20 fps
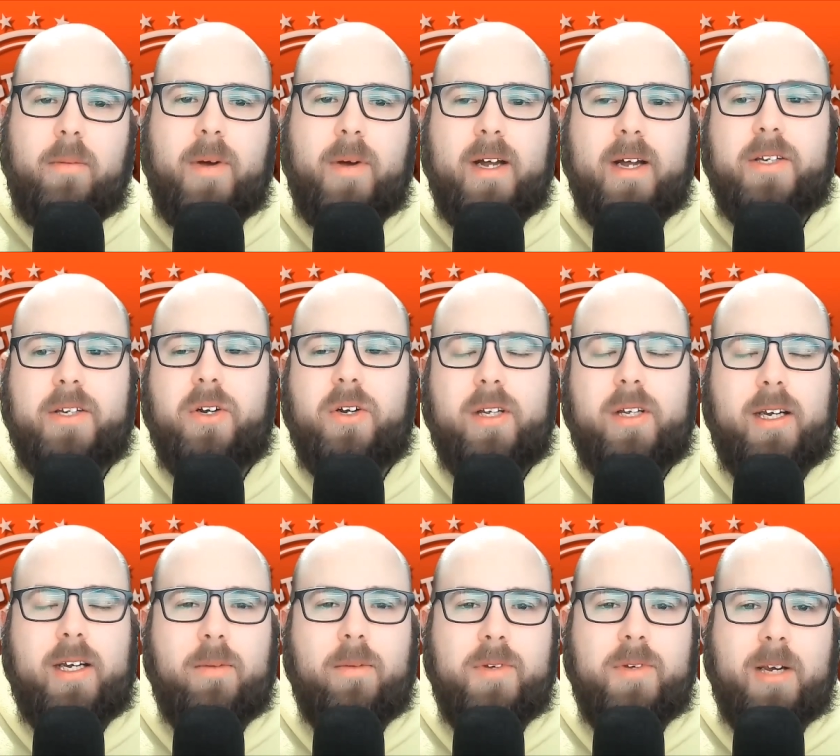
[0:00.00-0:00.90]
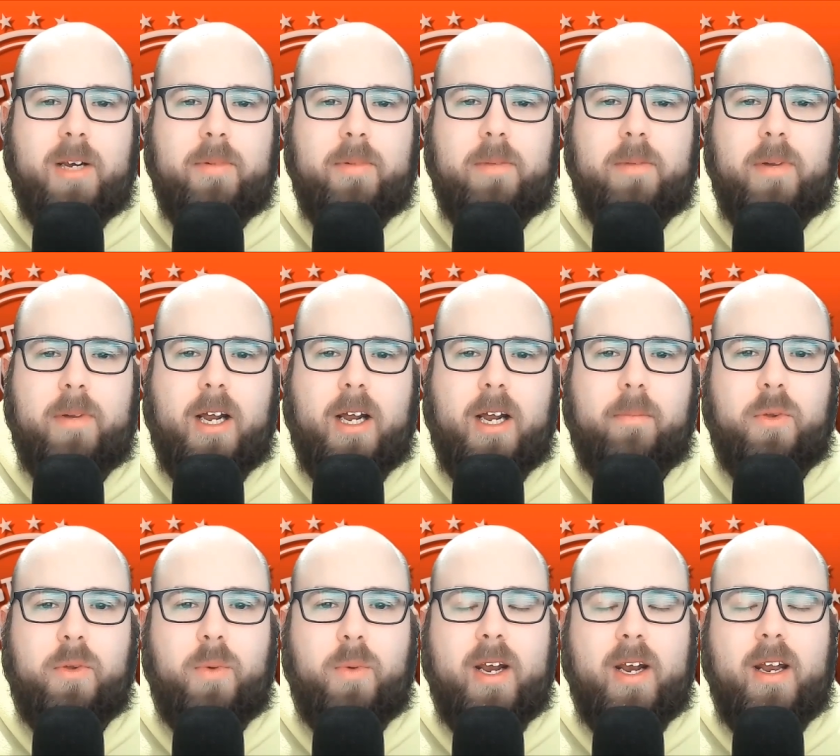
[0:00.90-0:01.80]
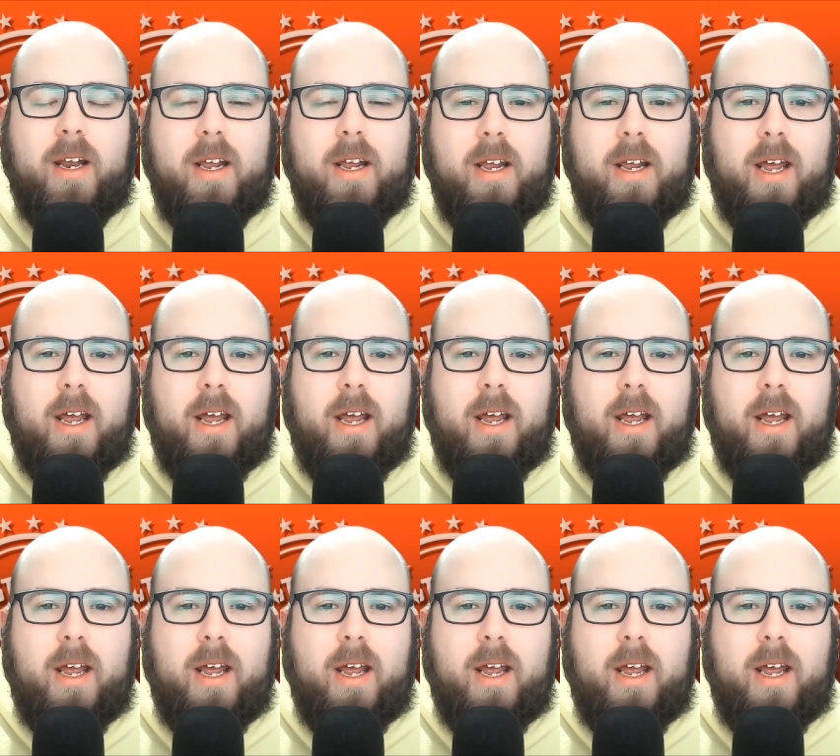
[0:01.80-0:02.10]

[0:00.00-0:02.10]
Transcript: but Ollie Green was able to pick up the win.